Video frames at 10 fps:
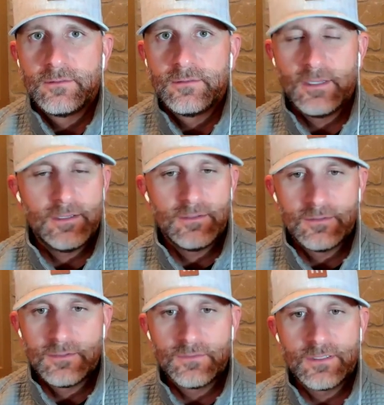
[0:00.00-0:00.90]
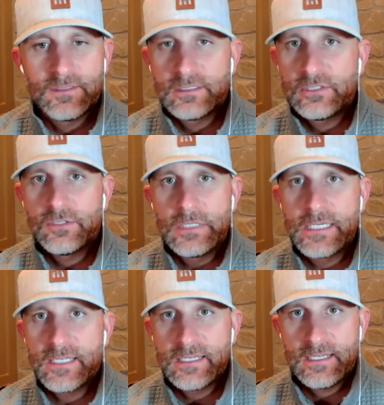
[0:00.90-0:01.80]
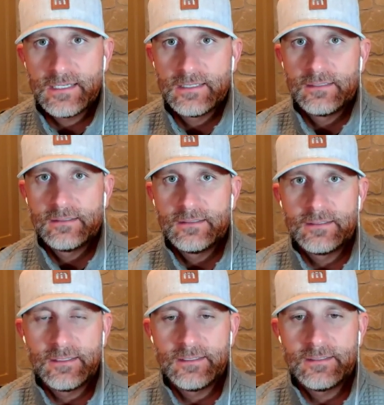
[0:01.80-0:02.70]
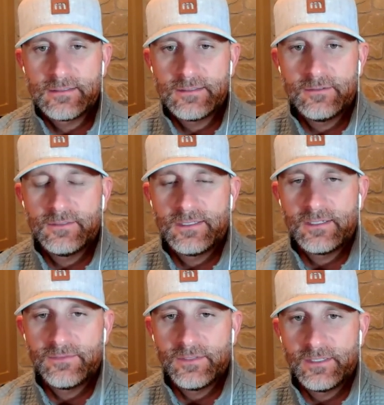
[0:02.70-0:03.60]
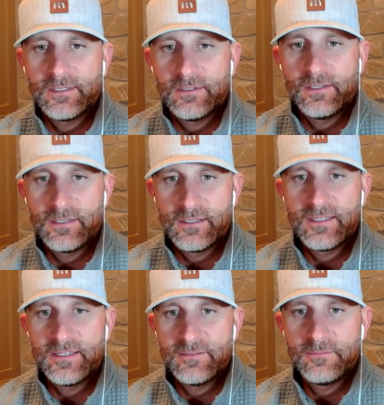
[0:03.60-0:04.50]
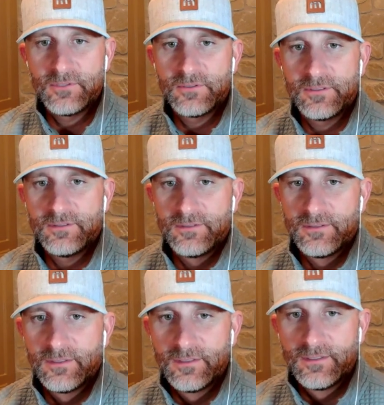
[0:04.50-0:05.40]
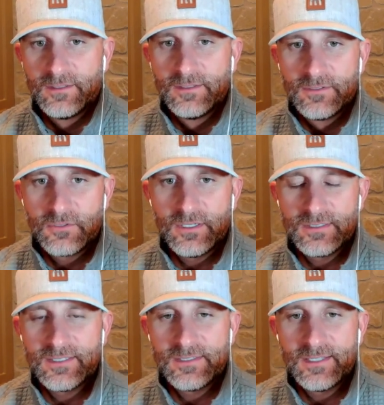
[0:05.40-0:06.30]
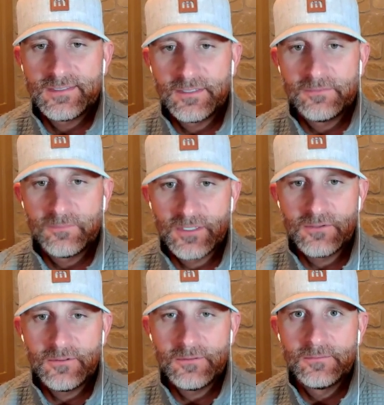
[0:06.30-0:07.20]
you've got such a unique design skill. Like, I feel like in a game you could translate that stuff pretty well.